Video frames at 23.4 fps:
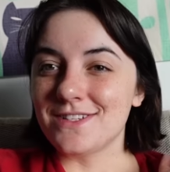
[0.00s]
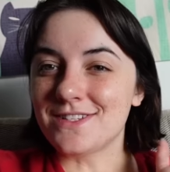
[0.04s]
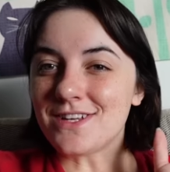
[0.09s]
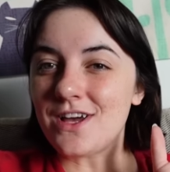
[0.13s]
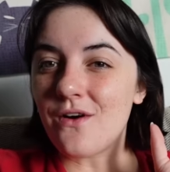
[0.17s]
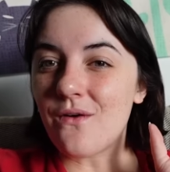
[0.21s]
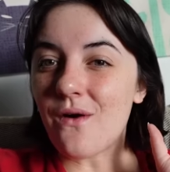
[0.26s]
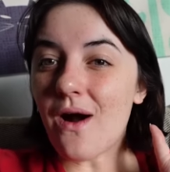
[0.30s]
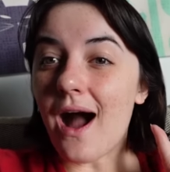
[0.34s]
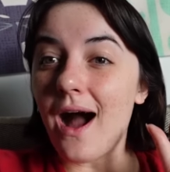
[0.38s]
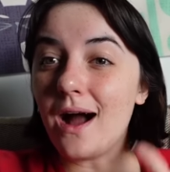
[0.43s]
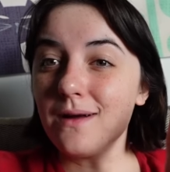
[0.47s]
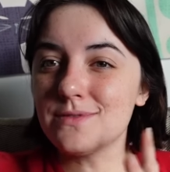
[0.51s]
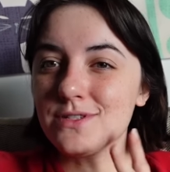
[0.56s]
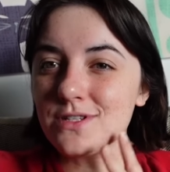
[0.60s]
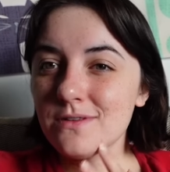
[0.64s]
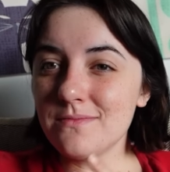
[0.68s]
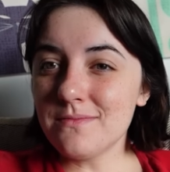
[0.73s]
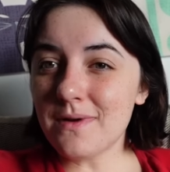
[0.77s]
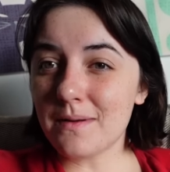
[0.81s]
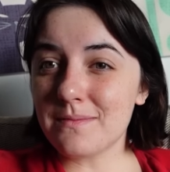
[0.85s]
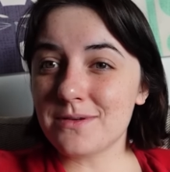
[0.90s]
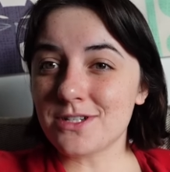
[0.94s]
So I'm still
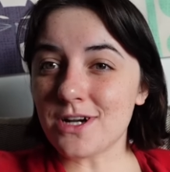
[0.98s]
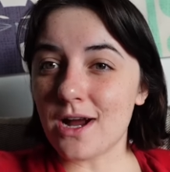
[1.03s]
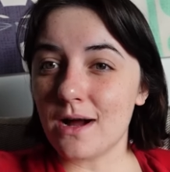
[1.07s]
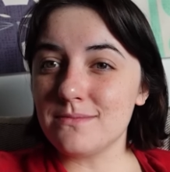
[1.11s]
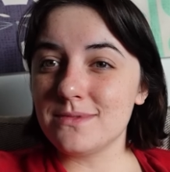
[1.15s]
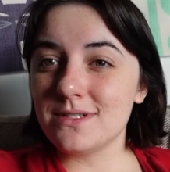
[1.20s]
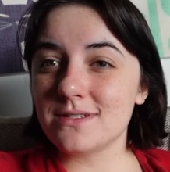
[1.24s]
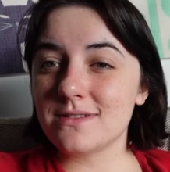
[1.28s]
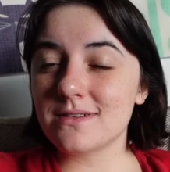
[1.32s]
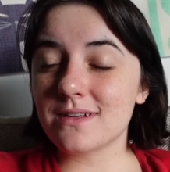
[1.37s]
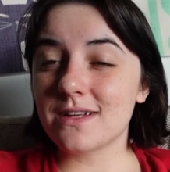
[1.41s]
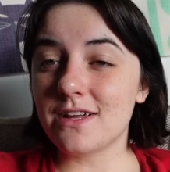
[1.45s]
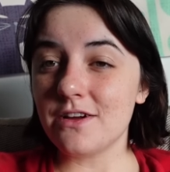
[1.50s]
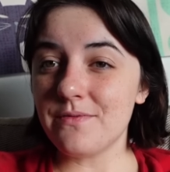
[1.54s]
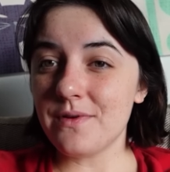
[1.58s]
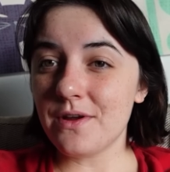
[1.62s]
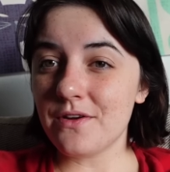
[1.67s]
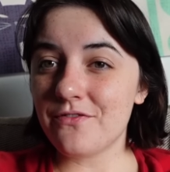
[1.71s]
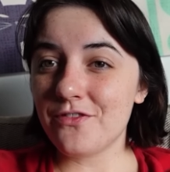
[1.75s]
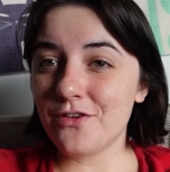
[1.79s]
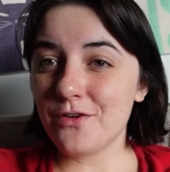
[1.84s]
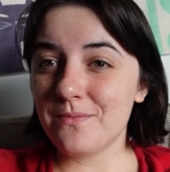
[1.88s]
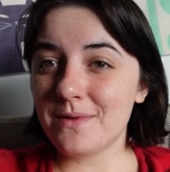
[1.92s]
in my pajamas. Give me
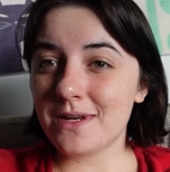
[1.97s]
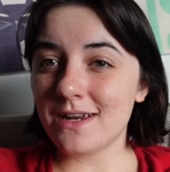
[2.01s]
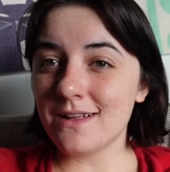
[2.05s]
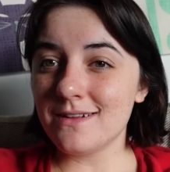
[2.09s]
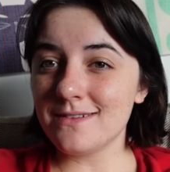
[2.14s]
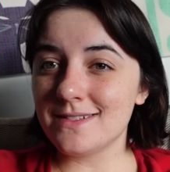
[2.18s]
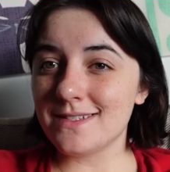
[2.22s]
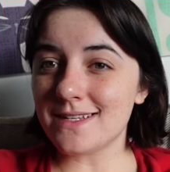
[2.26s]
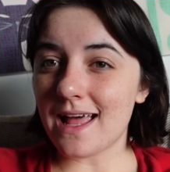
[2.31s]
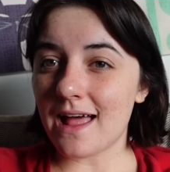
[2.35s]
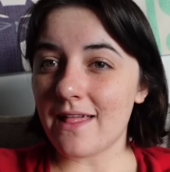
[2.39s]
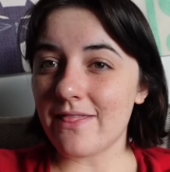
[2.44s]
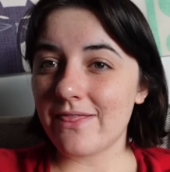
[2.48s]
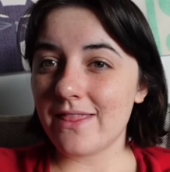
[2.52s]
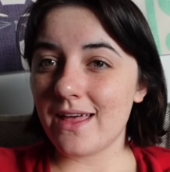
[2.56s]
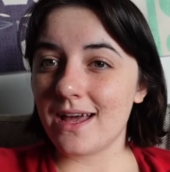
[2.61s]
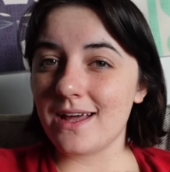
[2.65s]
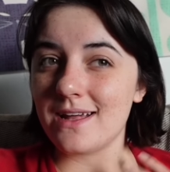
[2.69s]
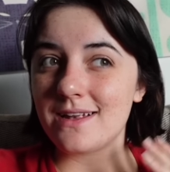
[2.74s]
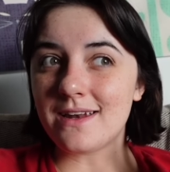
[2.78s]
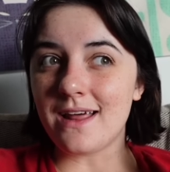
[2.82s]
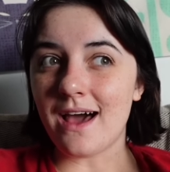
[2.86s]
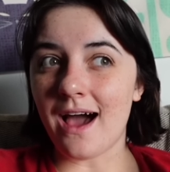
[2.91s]
a few minutes and
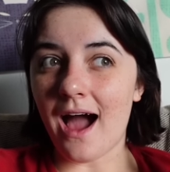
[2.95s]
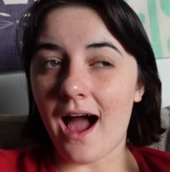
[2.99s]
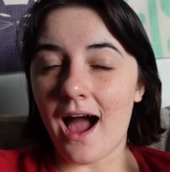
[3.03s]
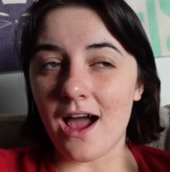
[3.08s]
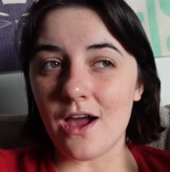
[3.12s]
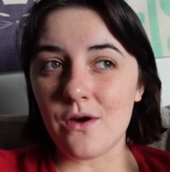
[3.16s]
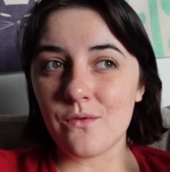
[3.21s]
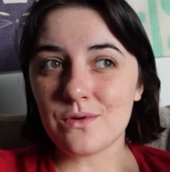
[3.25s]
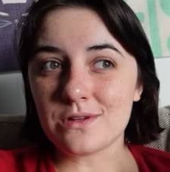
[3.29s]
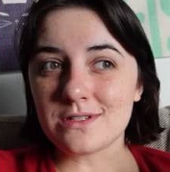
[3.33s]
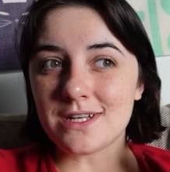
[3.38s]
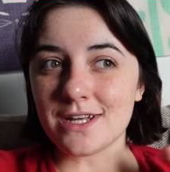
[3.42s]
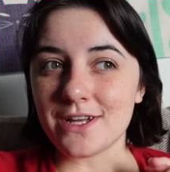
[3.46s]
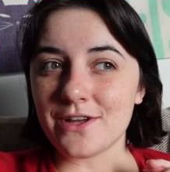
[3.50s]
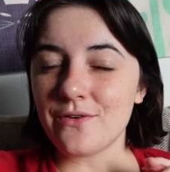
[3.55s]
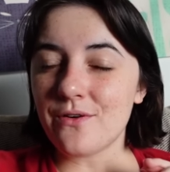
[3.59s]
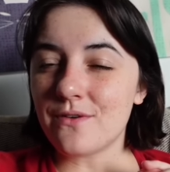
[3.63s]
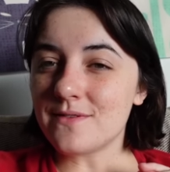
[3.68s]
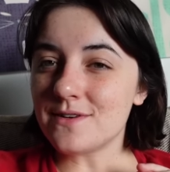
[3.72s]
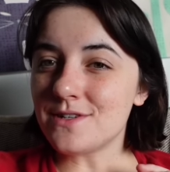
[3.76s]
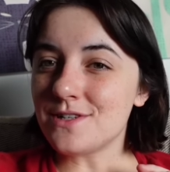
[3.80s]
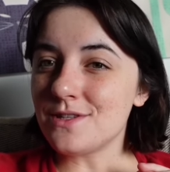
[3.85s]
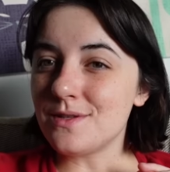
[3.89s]
then I will take
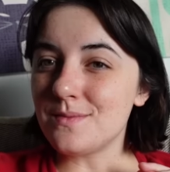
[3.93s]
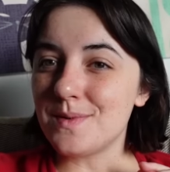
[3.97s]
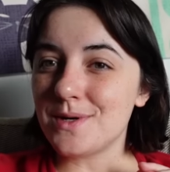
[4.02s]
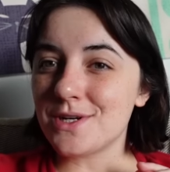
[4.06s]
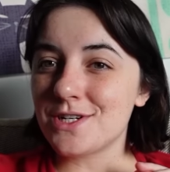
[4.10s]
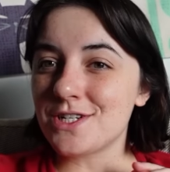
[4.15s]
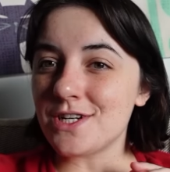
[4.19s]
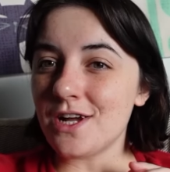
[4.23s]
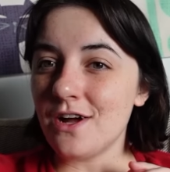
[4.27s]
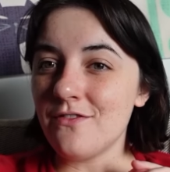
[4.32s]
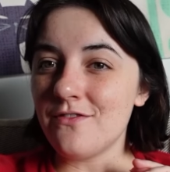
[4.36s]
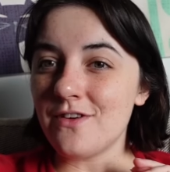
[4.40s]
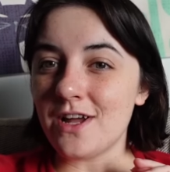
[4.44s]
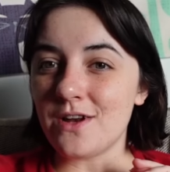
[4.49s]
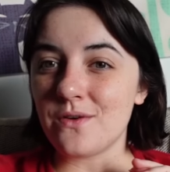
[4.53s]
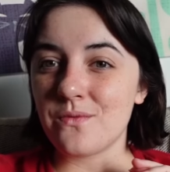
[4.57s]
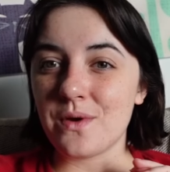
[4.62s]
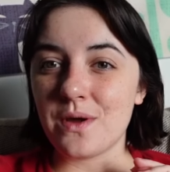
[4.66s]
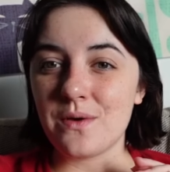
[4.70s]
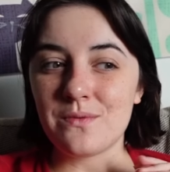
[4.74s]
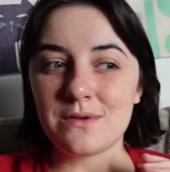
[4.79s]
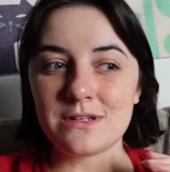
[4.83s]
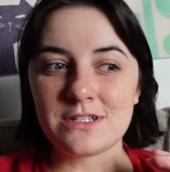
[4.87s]
you over to the bookshelf and
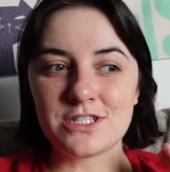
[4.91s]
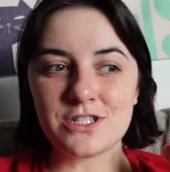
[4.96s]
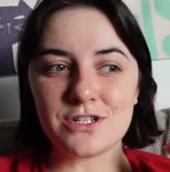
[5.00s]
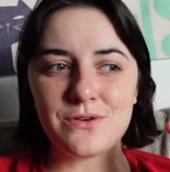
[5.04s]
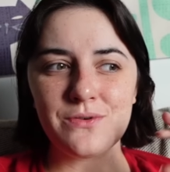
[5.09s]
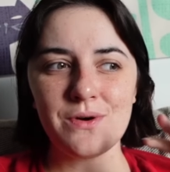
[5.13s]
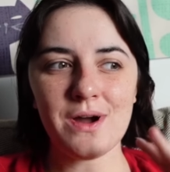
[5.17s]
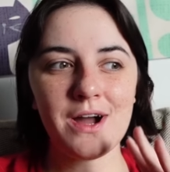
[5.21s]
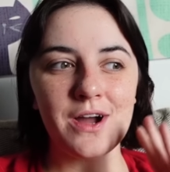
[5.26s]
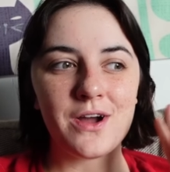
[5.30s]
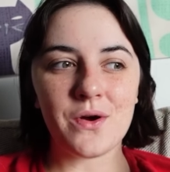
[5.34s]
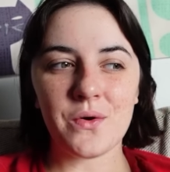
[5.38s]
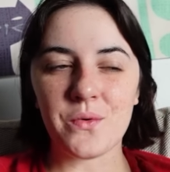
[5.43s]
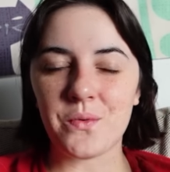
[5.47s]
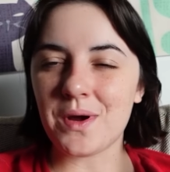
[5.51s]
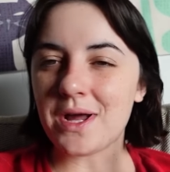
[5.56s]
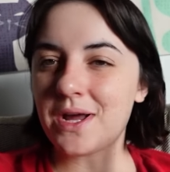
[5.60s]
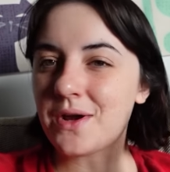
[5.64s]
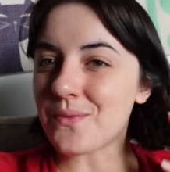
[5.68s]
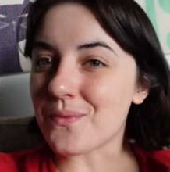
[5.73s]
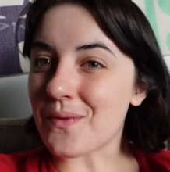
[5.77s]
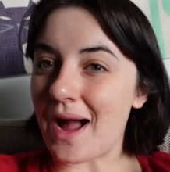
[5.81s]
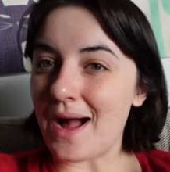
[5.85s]
we will do a
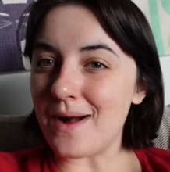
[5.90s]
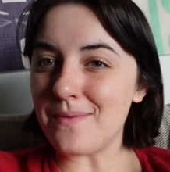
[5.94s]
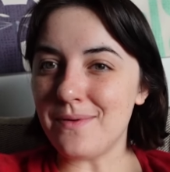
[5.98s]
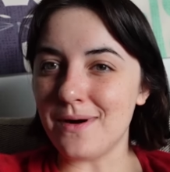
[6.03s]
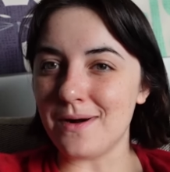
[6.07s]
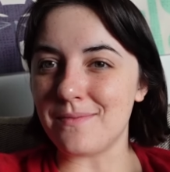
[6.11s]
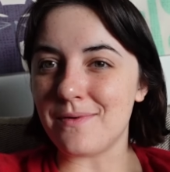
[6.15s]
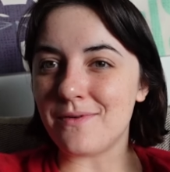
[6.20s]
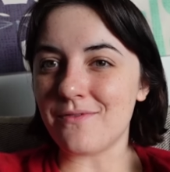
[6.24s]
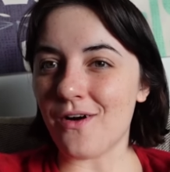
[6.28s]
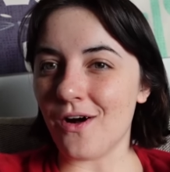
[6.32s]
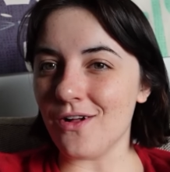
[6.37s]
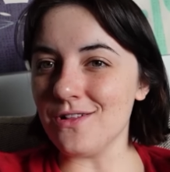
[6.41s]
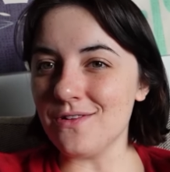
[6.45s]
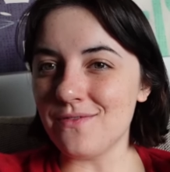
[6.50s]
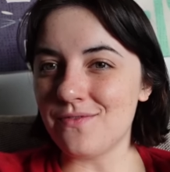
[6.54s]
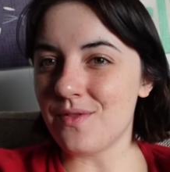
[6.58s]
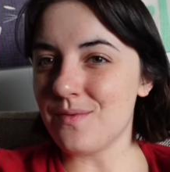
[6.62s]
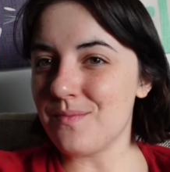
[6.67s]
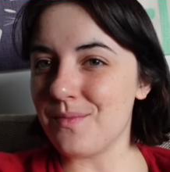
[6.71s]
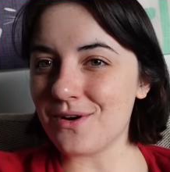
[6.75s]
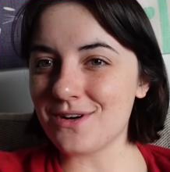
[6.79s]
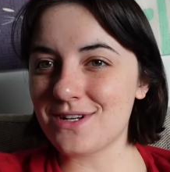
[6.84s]
quick wrap up of all
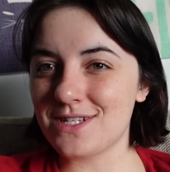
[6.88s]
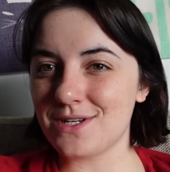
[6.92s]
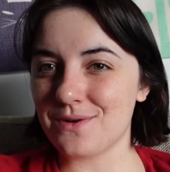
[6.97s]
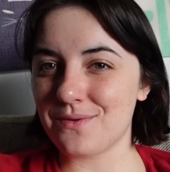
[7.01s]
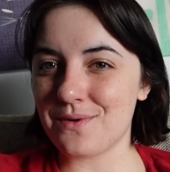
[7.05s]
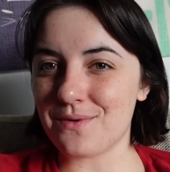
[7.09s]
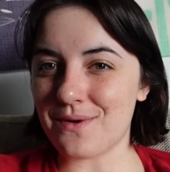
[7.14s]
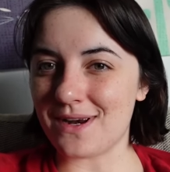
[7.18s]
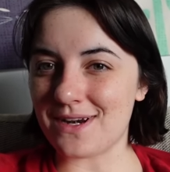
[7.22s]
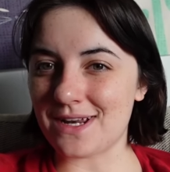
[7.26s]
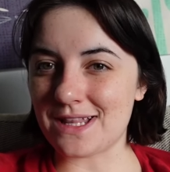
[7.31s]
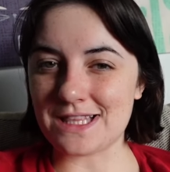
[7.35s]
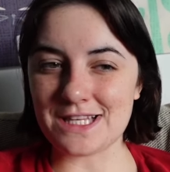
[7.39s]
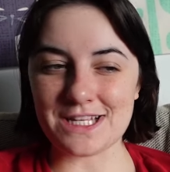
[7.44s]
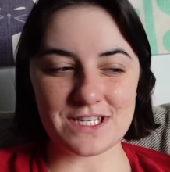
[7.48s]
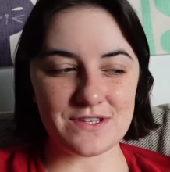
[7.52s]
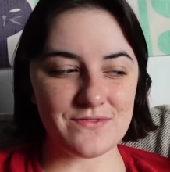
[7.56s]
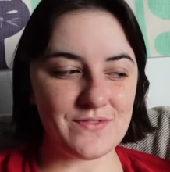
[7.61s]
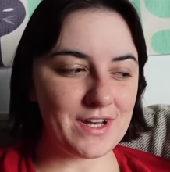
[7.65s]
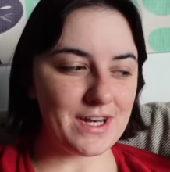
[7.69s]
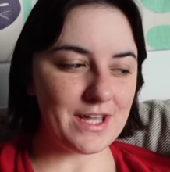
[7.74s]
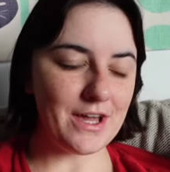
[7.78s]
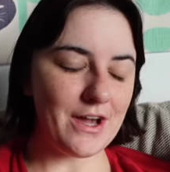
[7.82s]
of the books that we read in
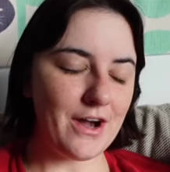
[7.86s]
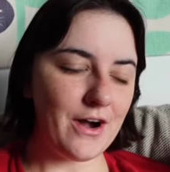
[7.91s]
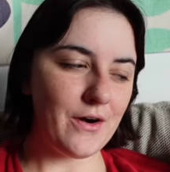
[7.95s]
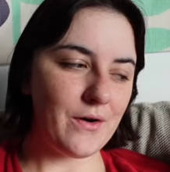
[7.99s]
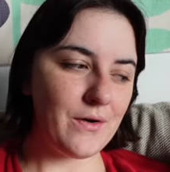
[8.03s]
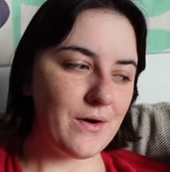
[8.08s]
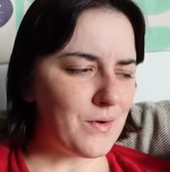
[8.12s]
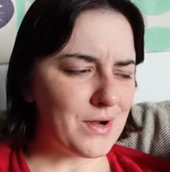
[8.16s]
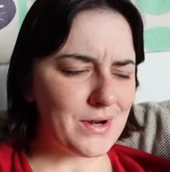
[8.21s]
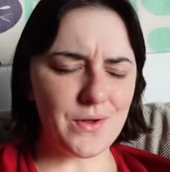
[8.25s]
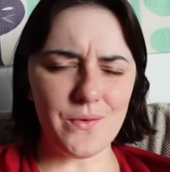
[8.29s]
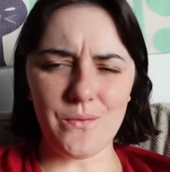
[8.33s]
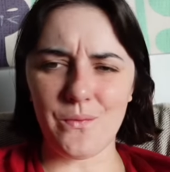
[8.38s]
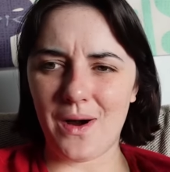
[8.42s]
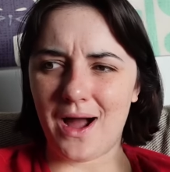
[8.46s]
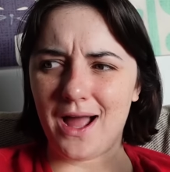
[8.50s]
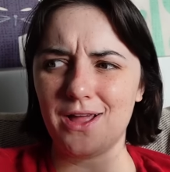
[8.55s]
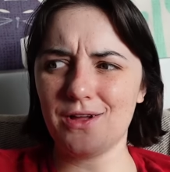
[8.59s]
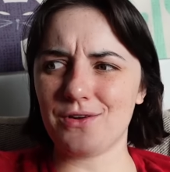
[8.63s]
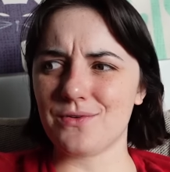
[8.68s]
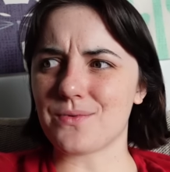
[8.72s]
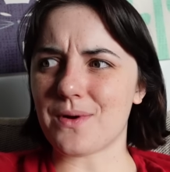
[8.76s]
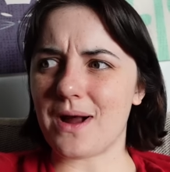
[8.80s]
this video. What a
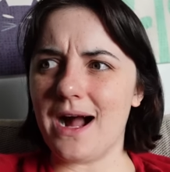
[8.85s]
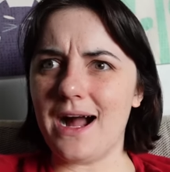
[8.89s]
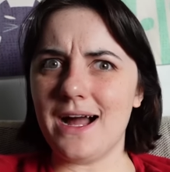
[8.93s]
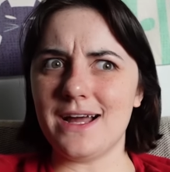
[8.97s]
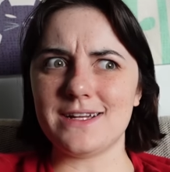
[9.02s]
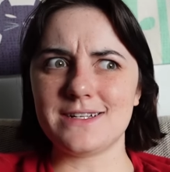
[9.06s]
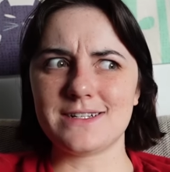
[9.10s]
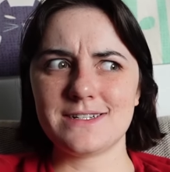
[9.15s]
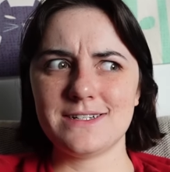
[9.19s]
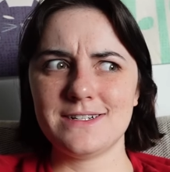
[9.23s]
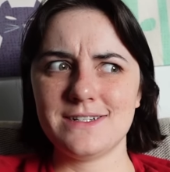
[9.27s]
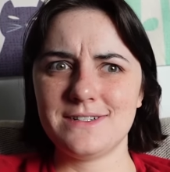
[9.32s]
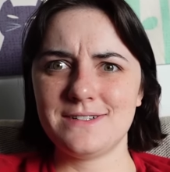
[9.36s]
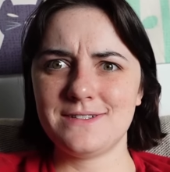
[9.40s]
wild ride.